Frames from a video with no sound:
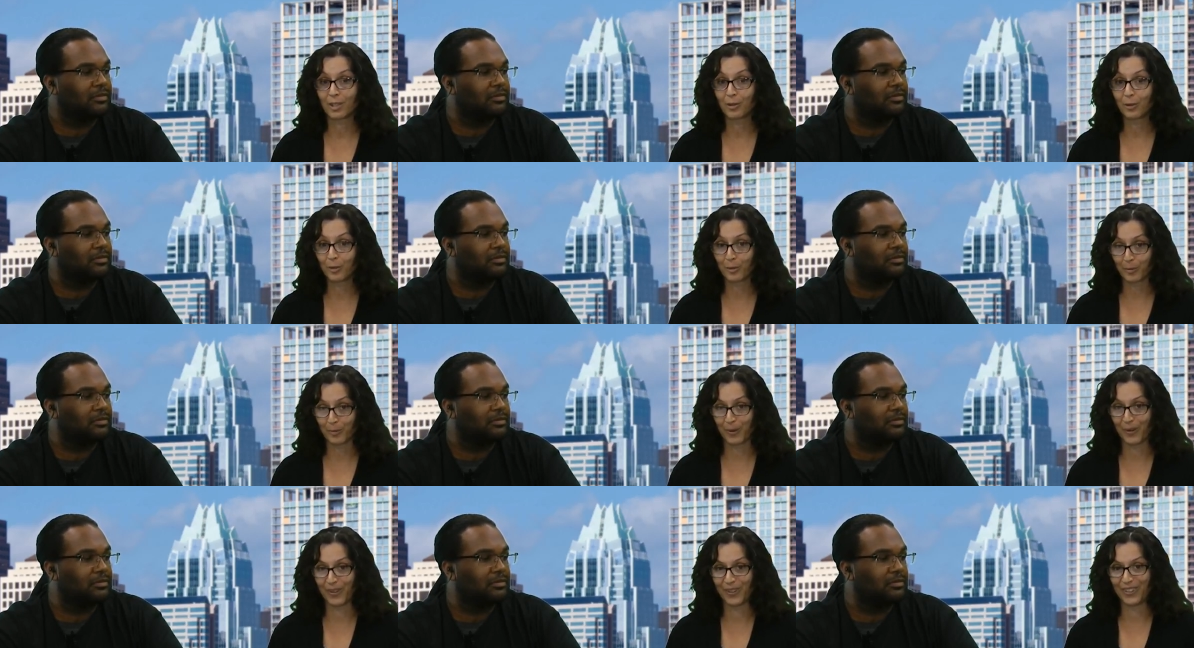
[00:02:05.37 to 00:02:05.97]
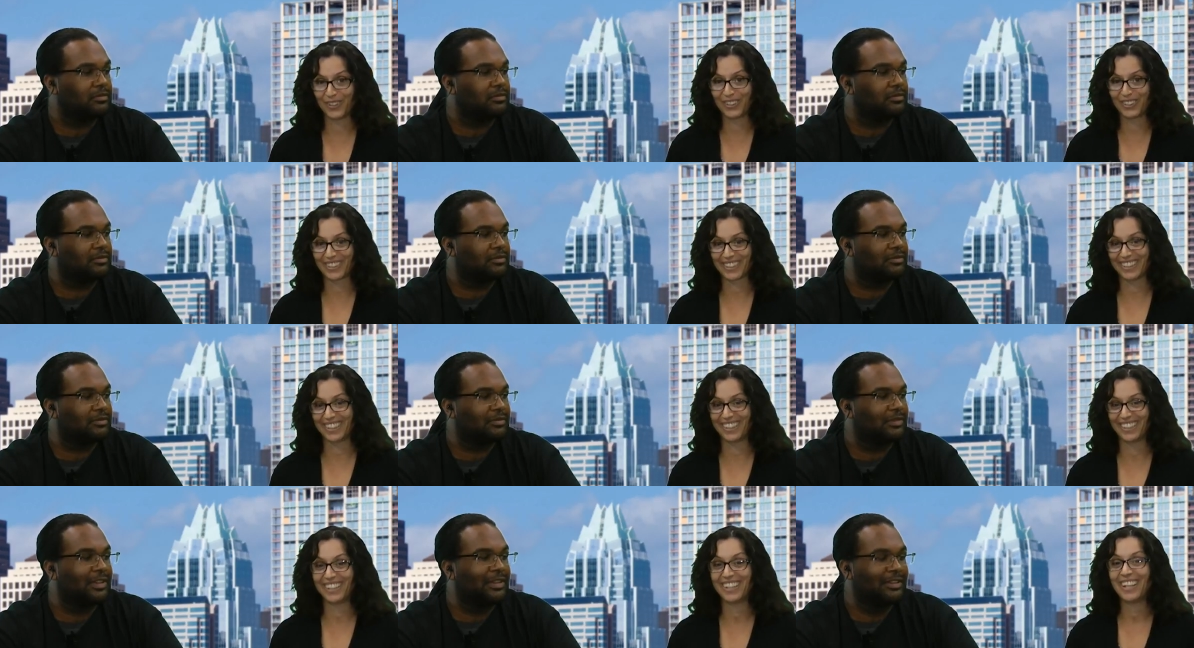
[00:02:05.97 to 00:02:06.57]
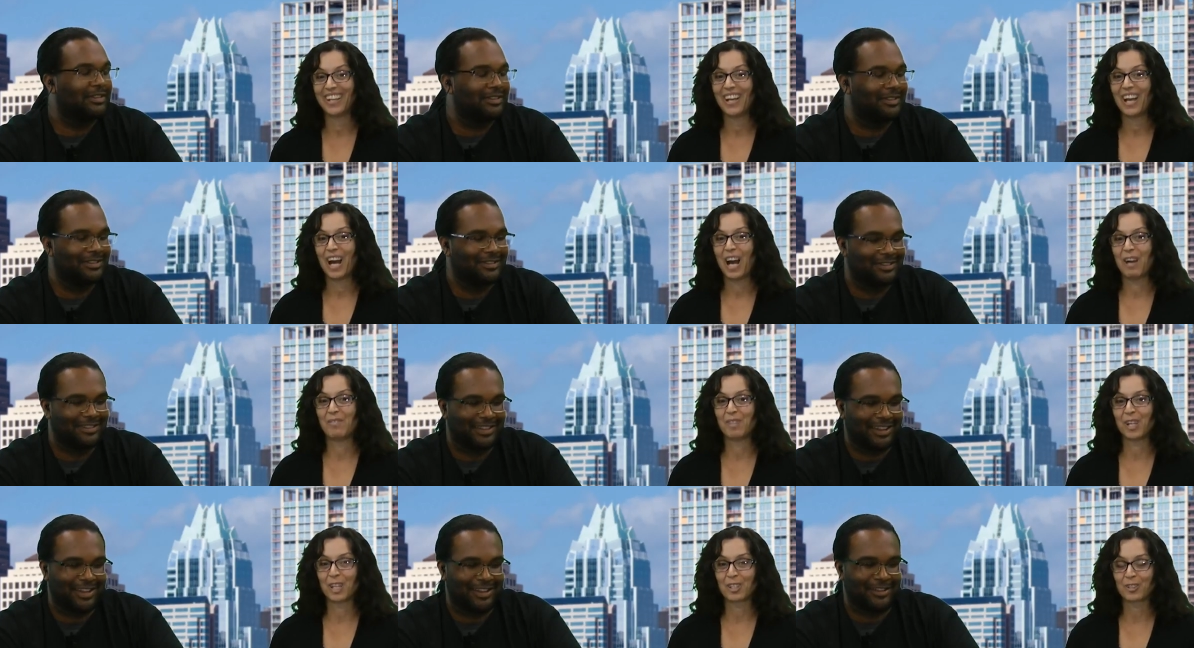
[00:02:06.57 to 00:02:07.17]
Speaker 1: kill the person, I'm
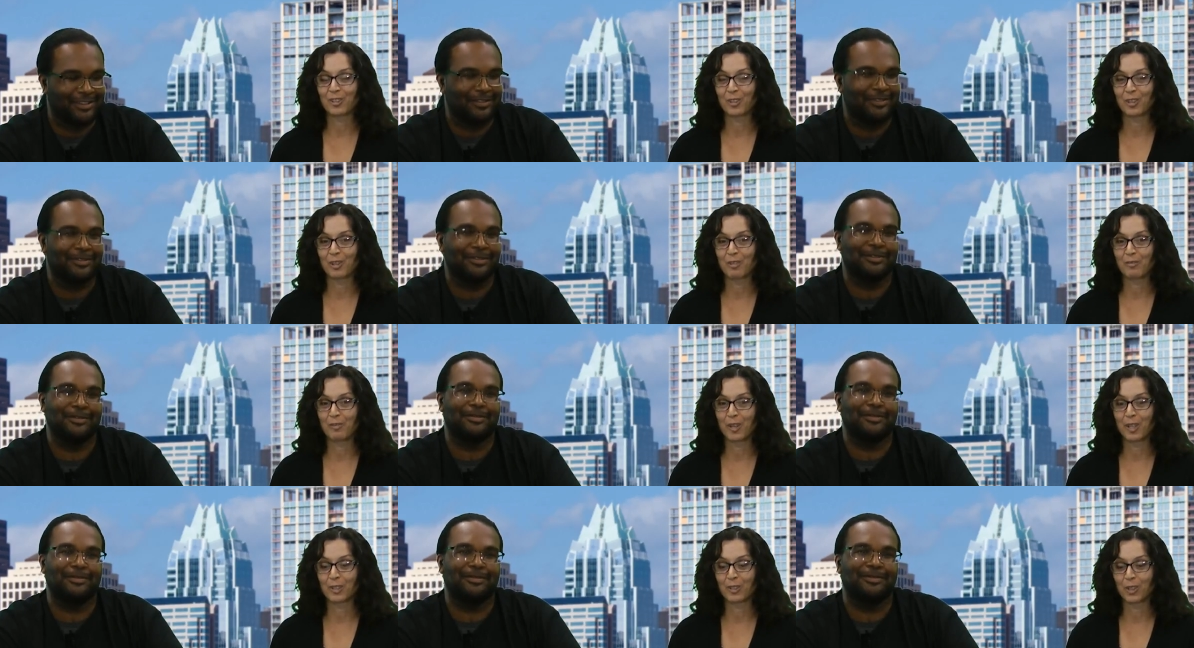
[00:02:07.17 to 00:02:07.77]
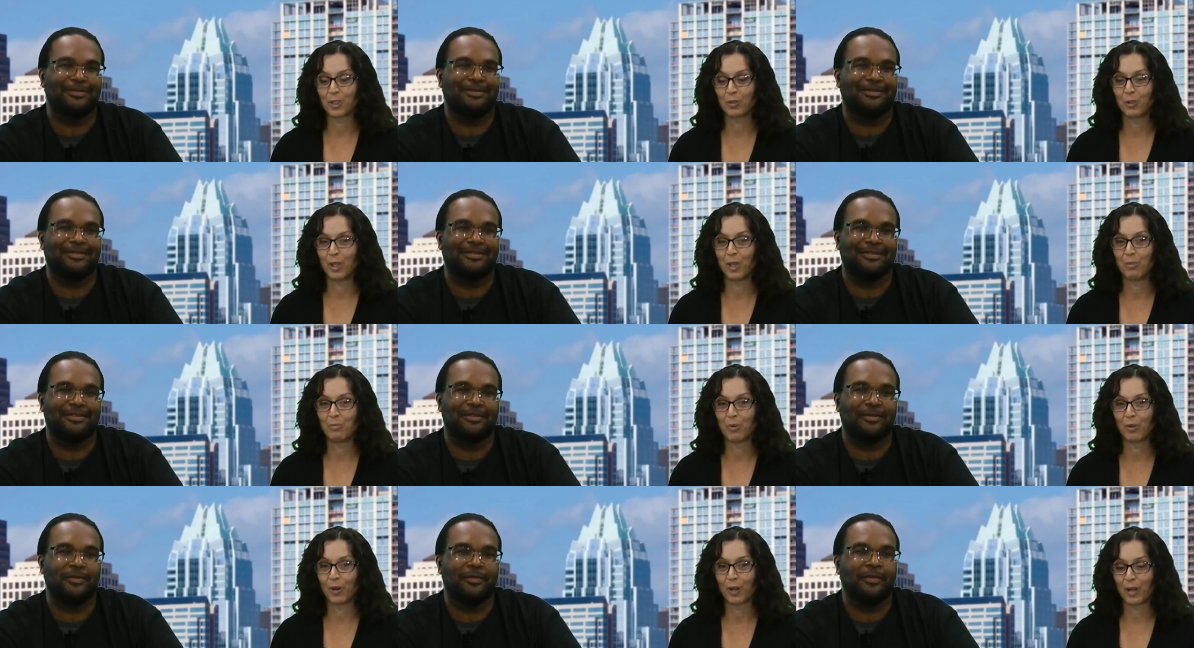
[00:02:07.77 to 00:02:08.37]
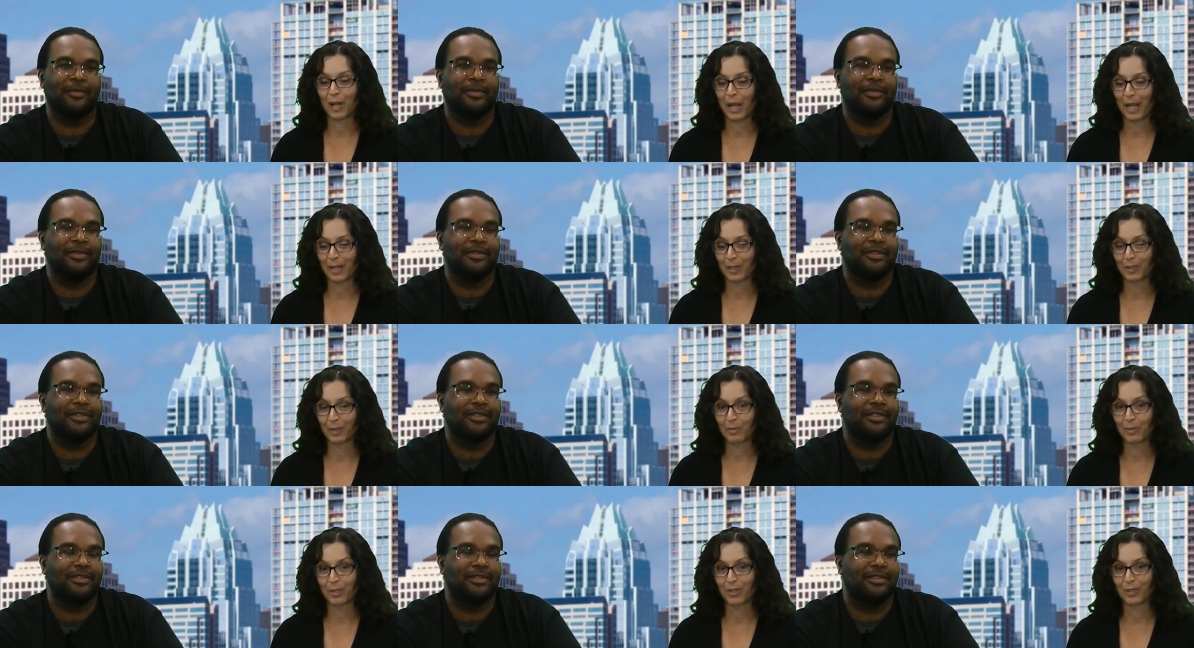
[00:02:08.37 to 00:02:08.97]
not sure that it falls yeah. into an immoral yeah. act
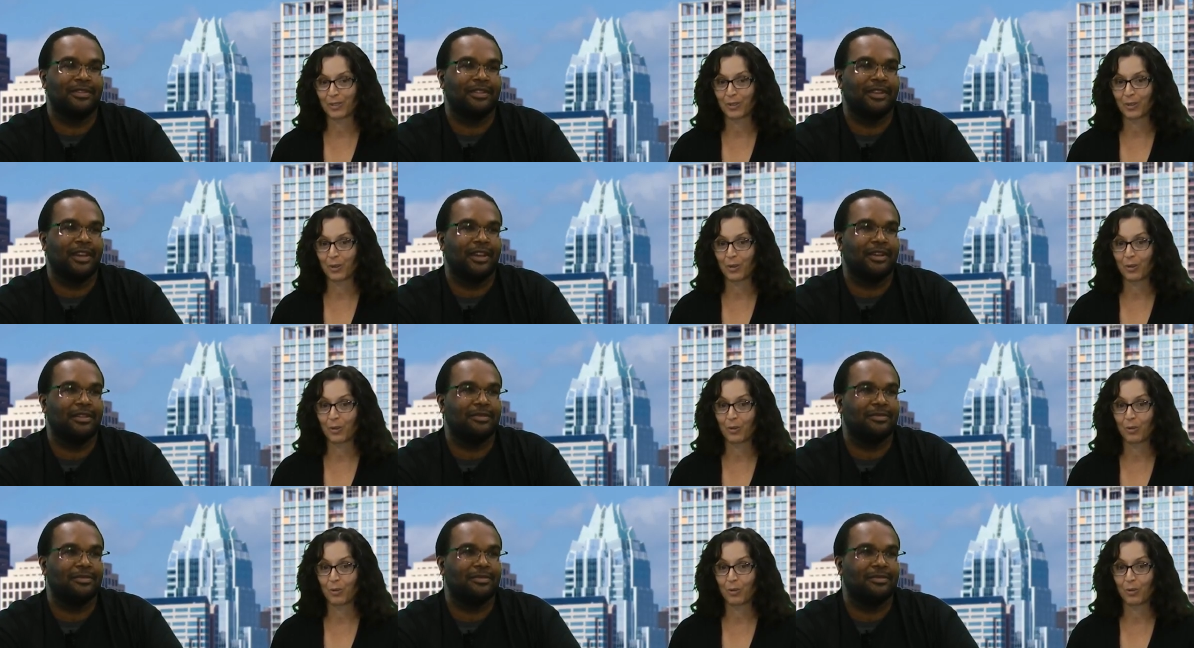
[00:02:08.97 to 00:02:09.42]
so much no, as a I,